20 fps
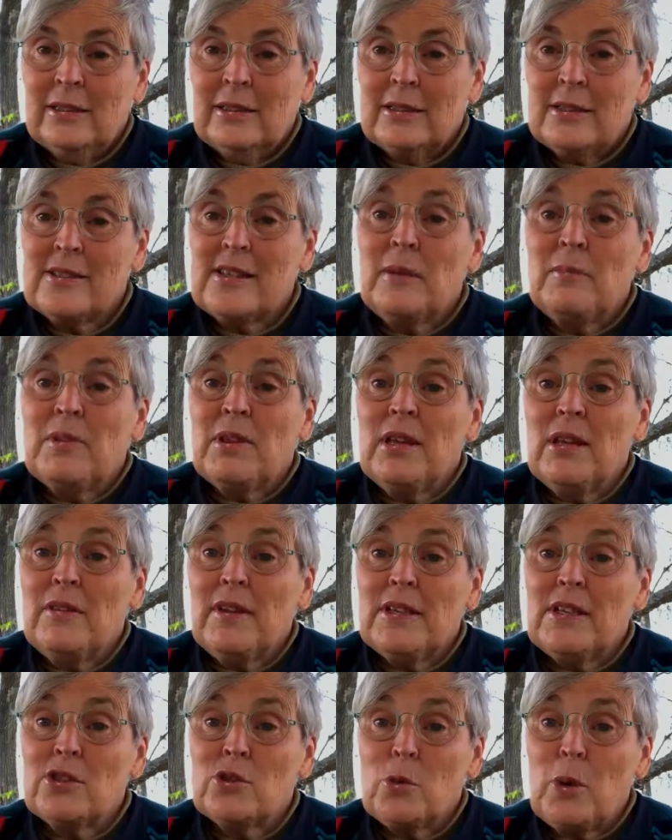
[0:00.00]
Something
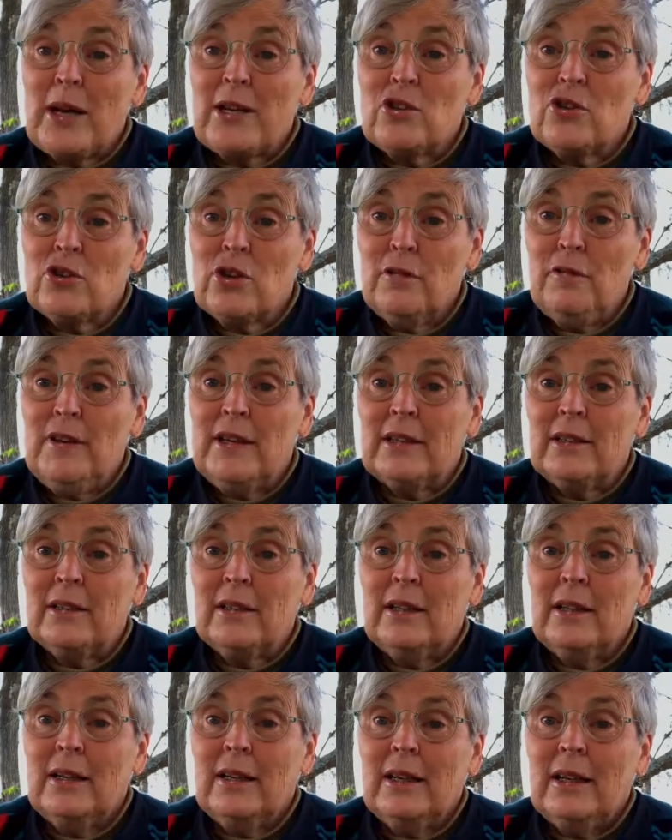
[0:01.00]
that is quite
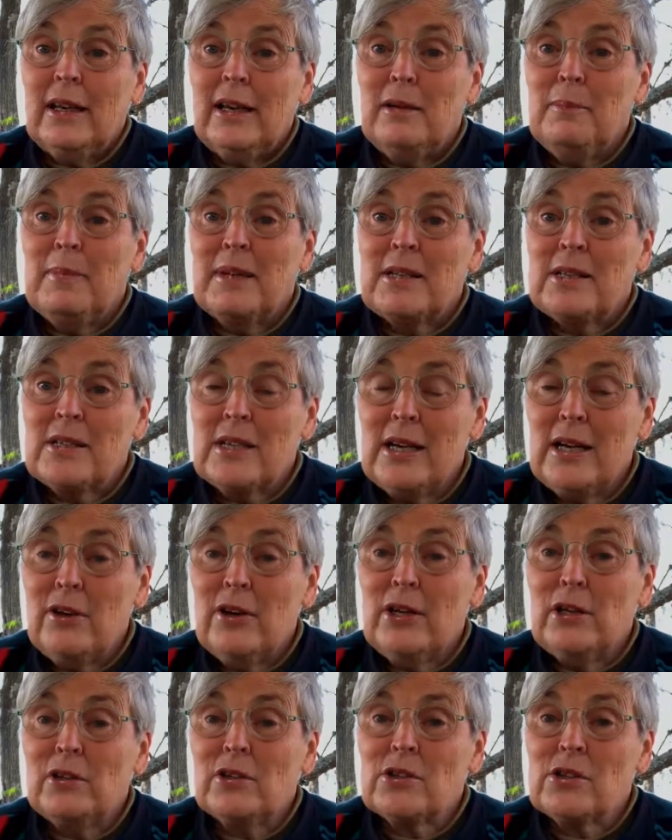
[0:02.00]
trivial in
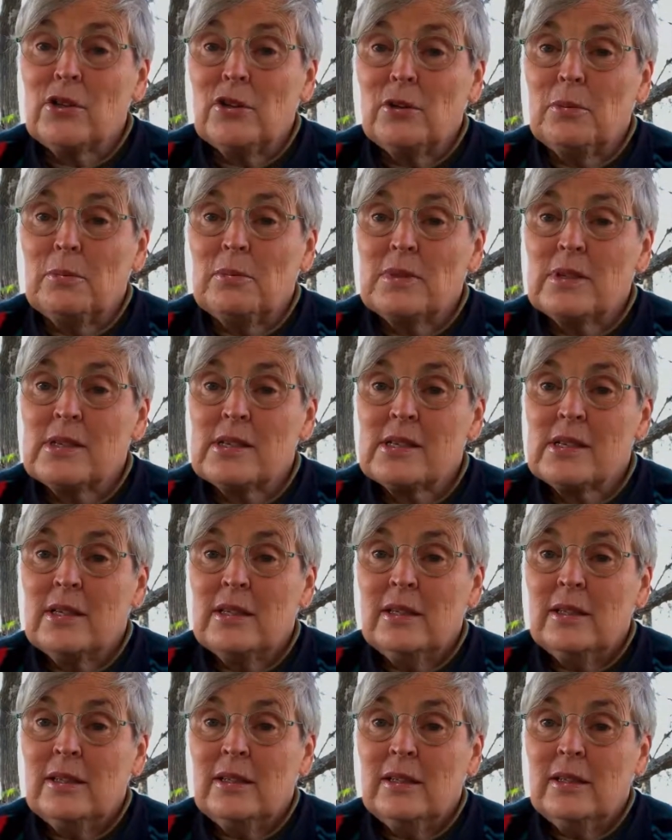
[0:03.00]
material terms
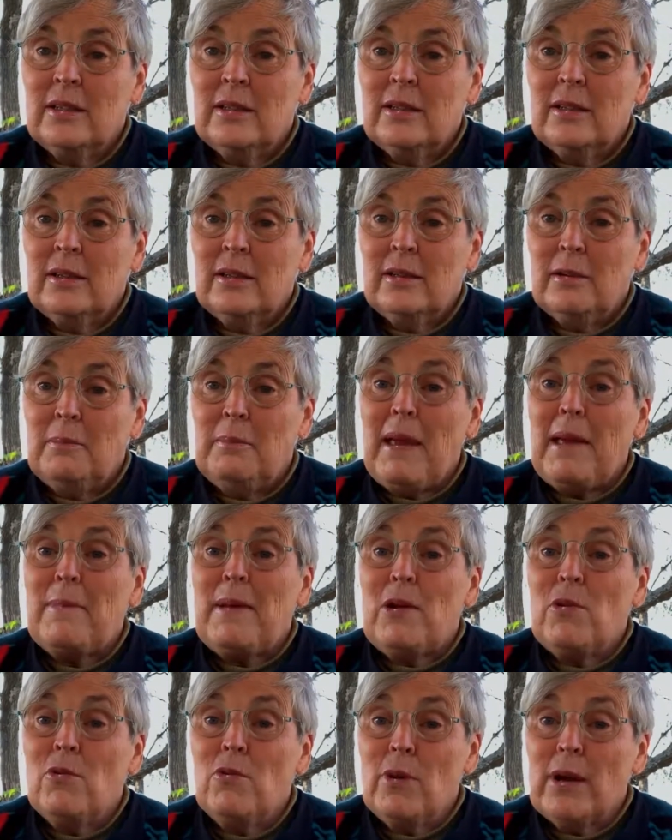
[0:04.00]
may
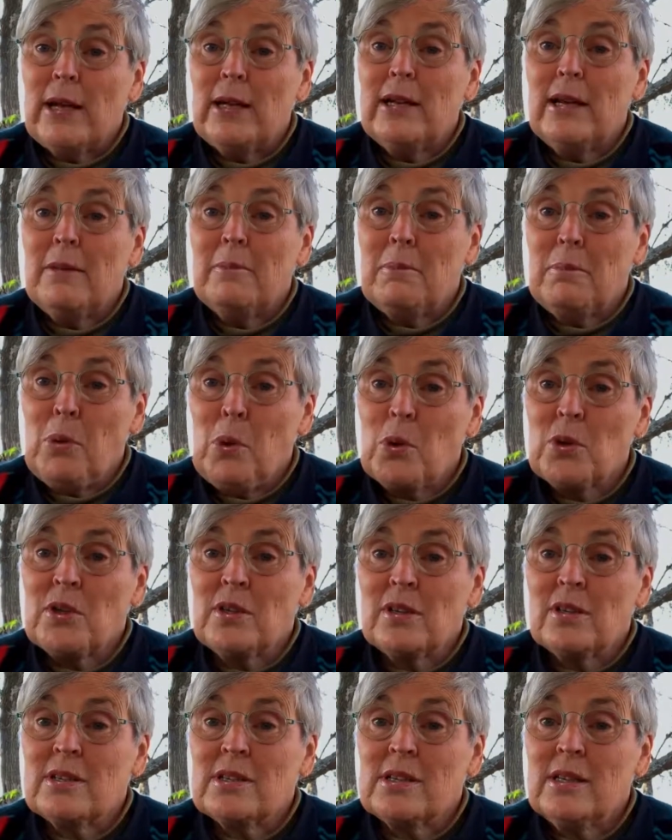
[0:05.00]
be really
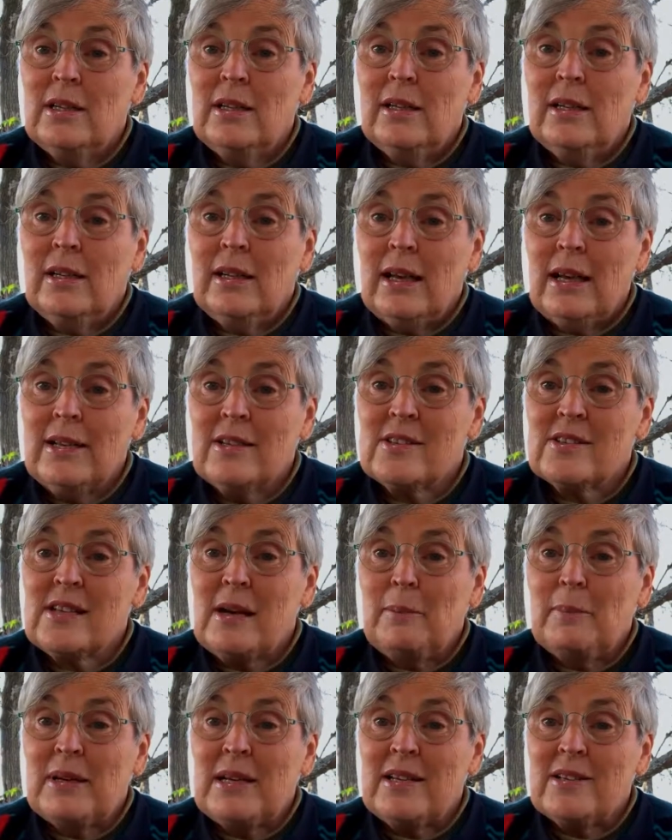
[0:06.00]
important in
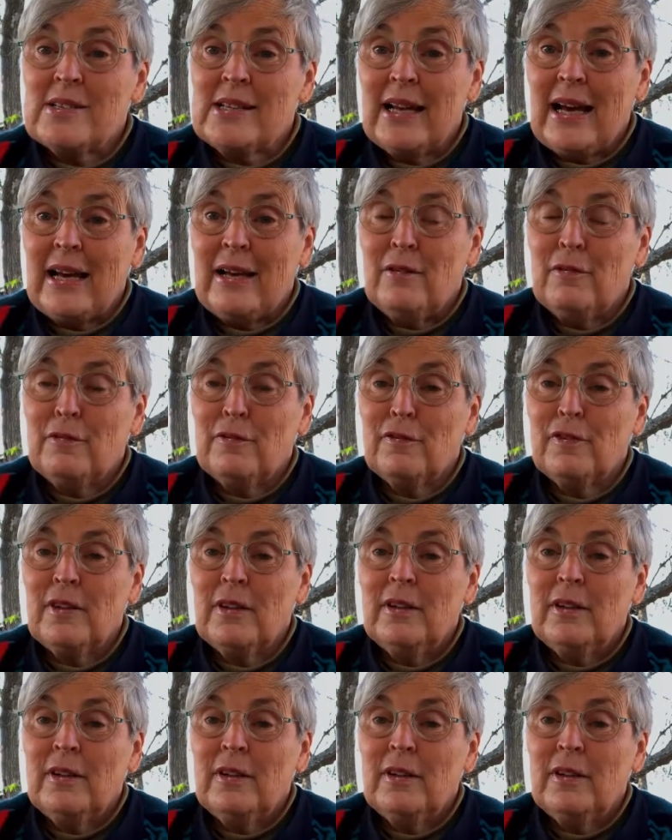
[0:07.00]
somebody's life.